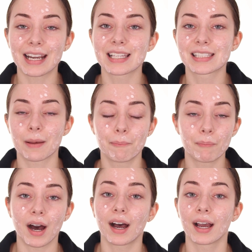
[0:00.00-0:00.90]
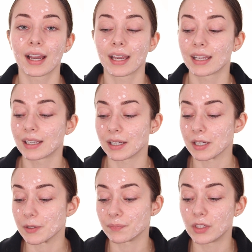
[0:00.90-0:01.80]
is my
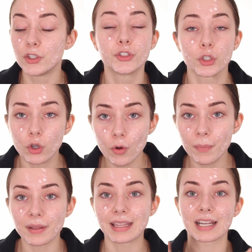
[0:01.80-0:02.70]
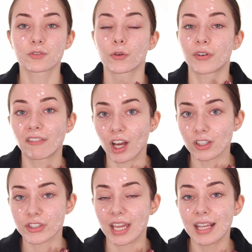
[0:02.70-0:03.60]
dupe. That is for
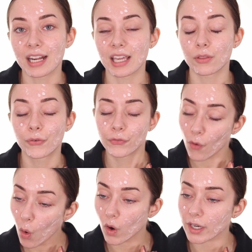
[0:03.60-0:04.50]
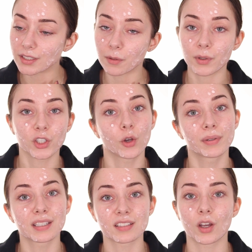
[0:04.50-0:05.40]
$5 Canadian for the Mario
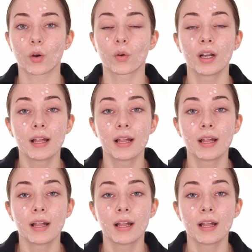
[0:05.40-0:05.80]
Badescu